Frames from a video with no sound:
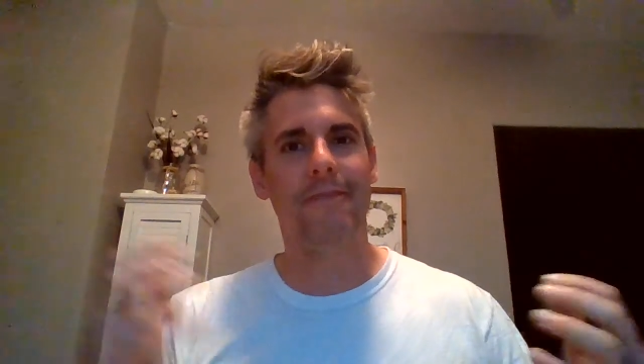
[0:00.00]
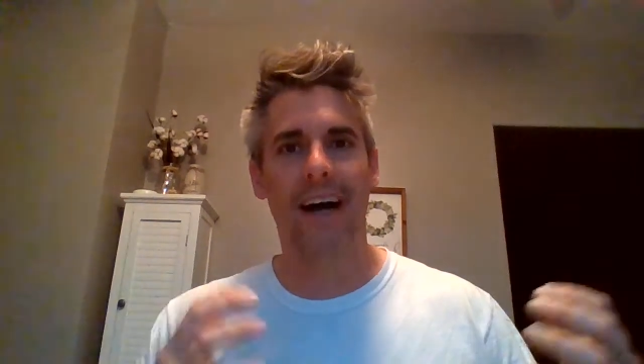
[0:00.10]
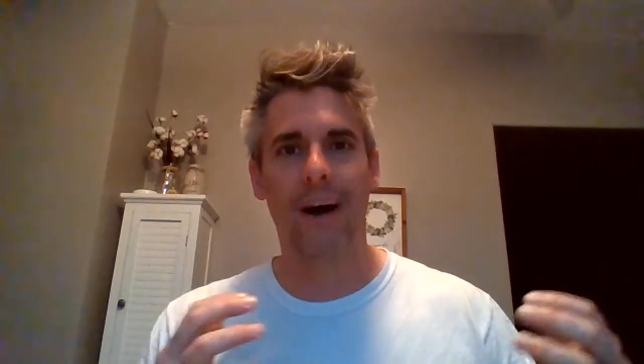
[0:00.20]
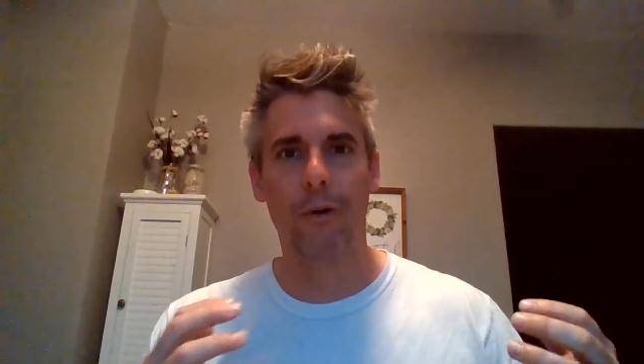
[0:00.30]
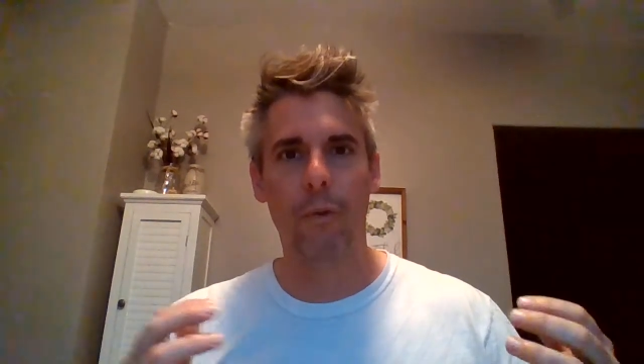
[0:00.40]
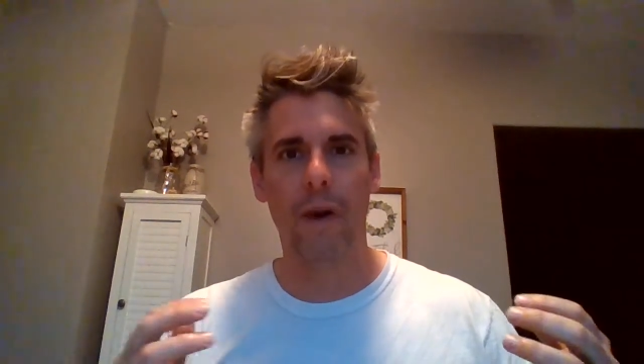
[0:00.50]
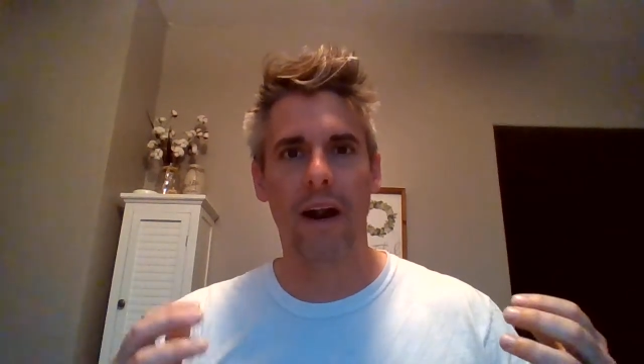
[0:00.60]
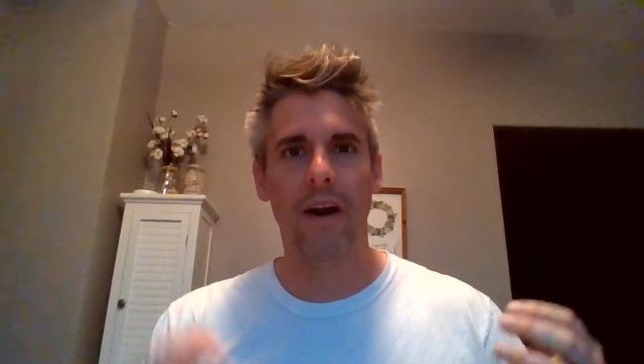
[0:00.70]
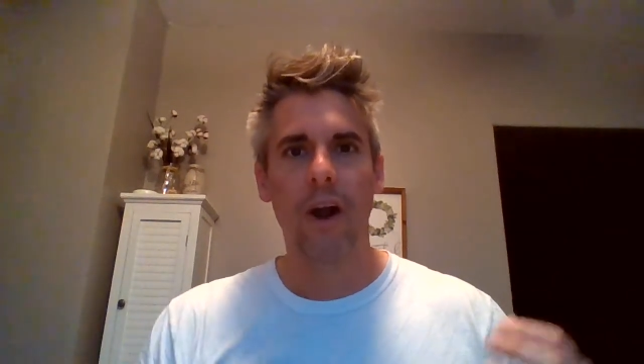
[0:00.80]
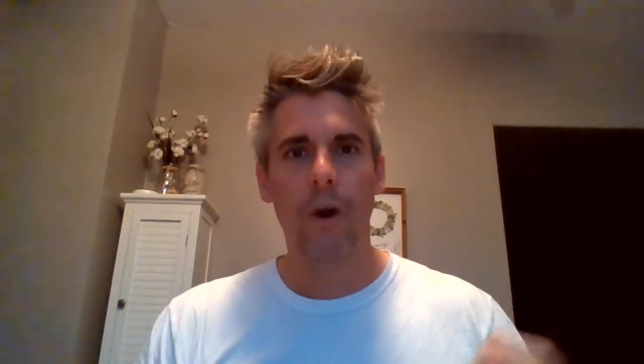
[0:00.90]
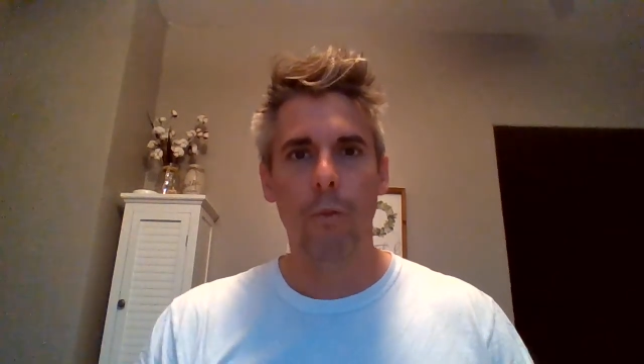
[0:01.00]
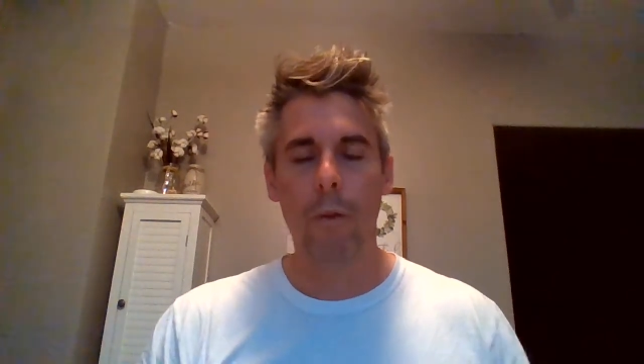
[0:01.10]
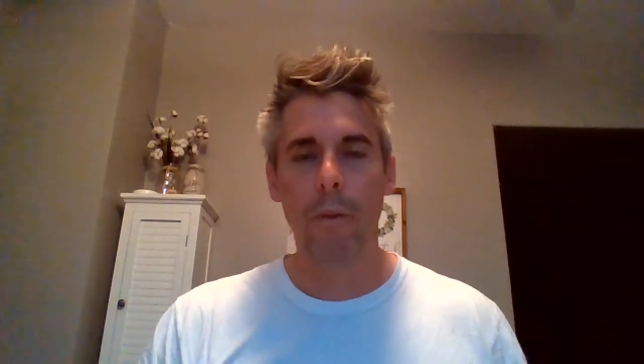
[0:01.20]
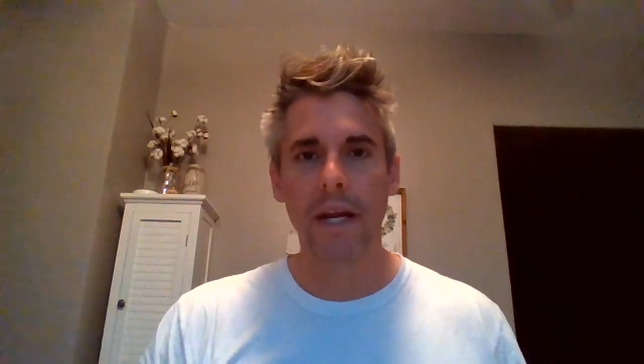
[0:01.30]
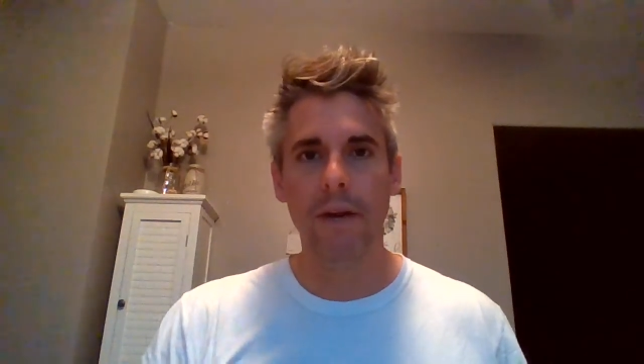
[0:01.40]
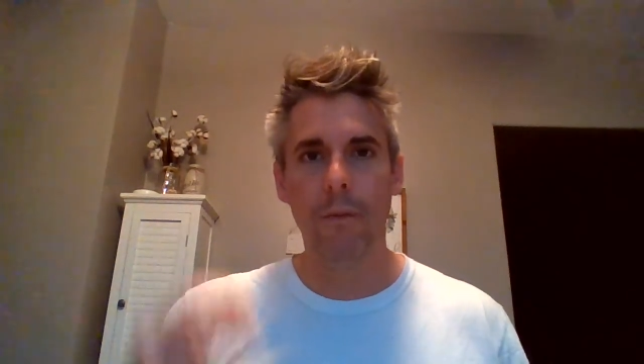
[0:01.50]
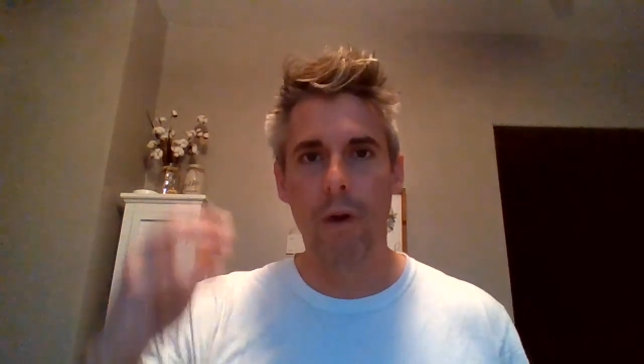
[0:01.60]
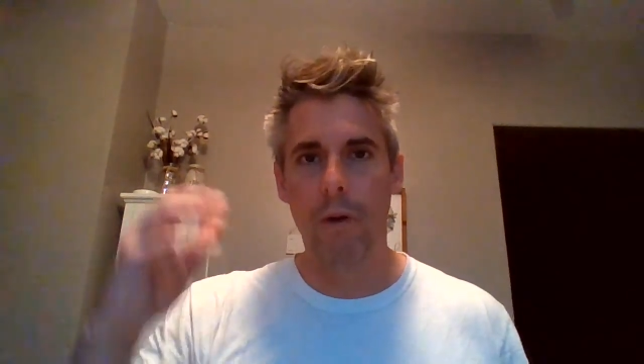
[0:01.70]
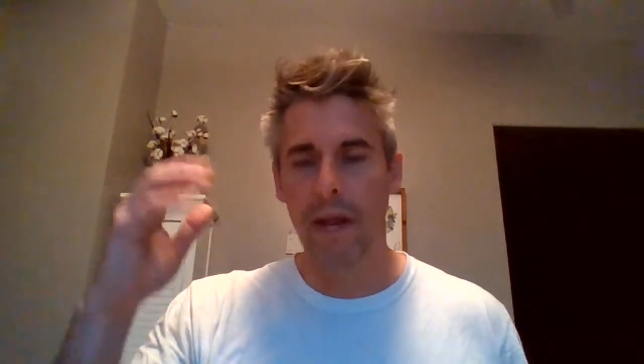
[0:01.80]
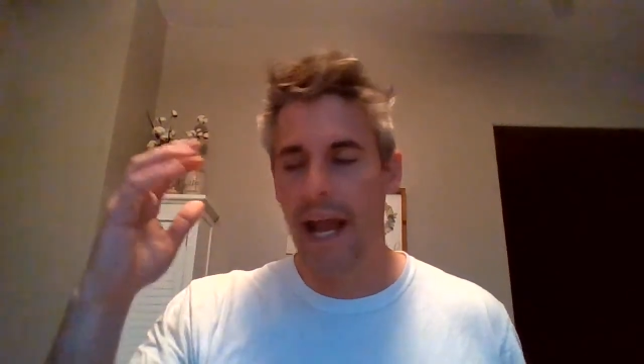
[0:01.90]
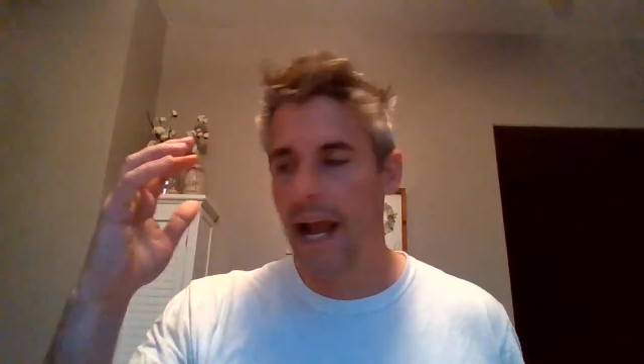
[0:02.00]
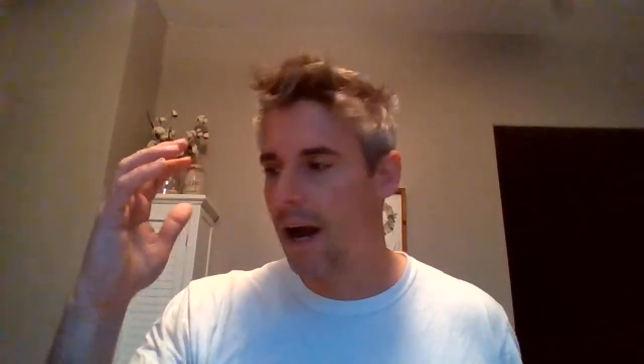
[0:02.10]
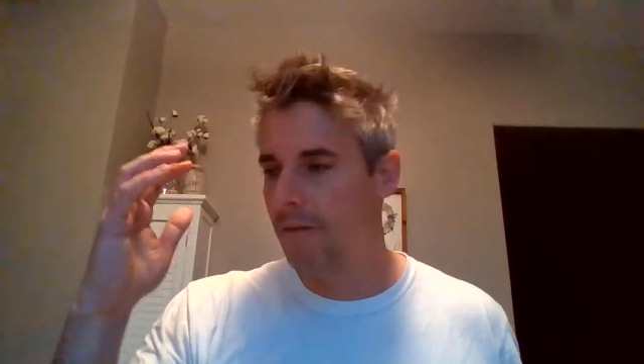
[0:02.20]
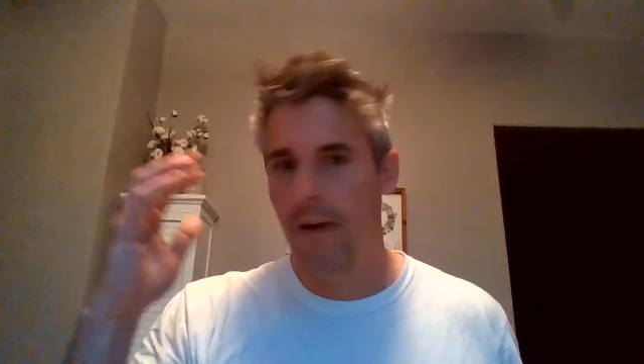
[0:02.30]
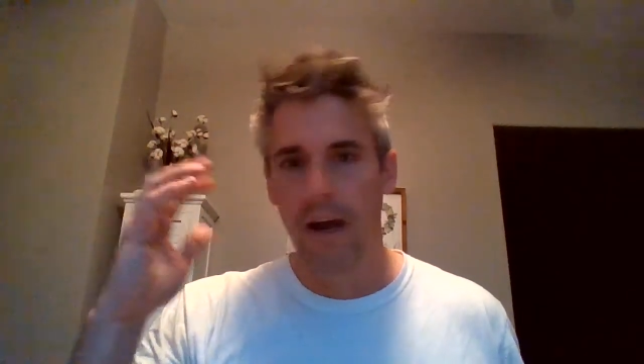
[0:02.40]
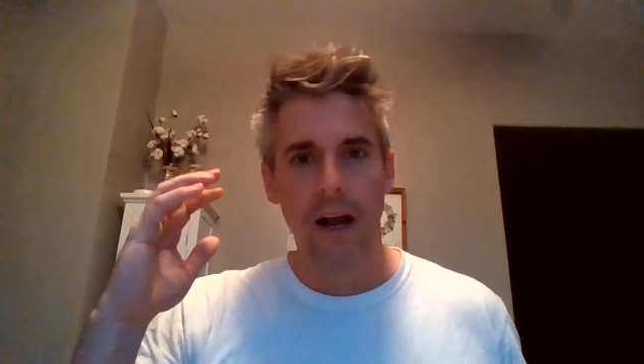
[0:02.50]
out where we have